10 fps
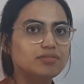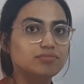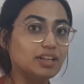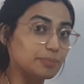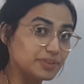
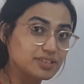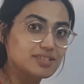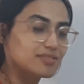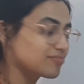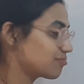That
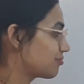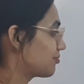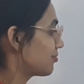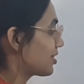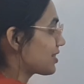means
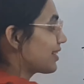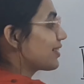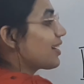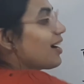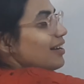this
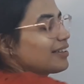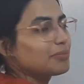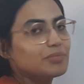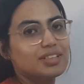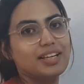entire
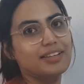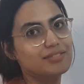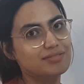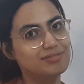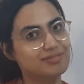number line
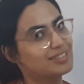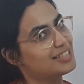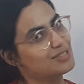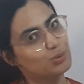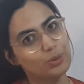
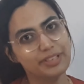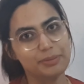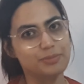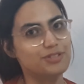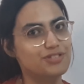is whole
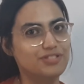numbers.